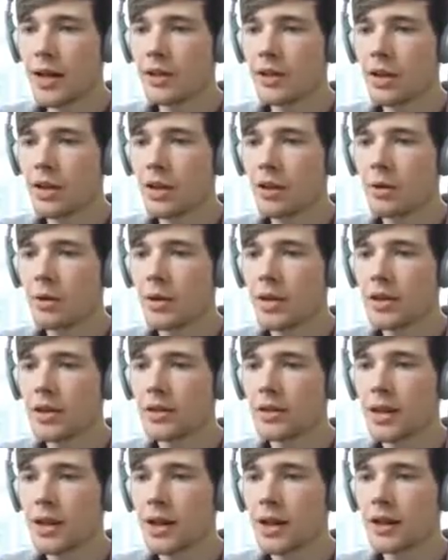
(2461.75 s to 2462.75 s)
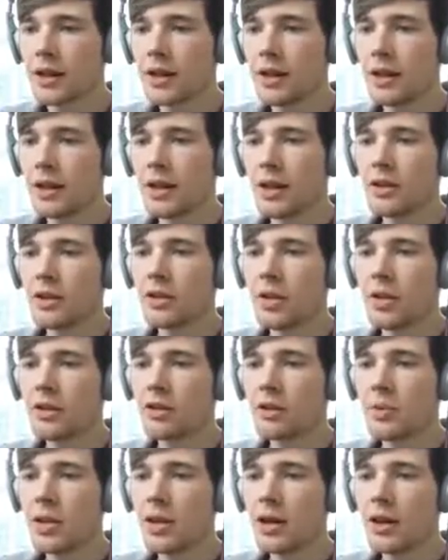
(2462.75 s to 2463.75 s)
There's a lot of weeds here. So
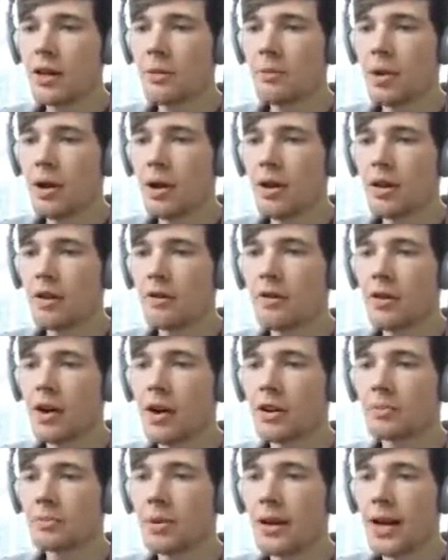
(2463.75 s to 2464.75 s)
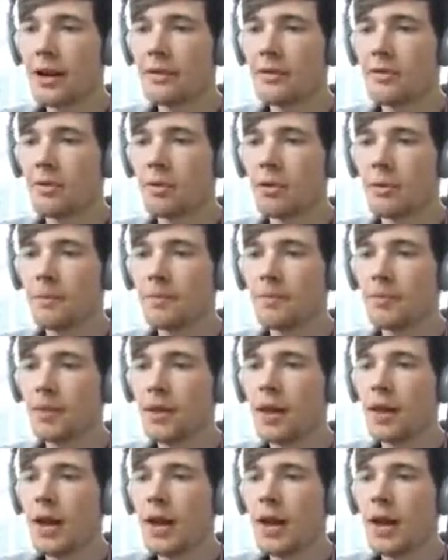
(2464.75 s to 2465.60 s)
this will be like the, the first platform.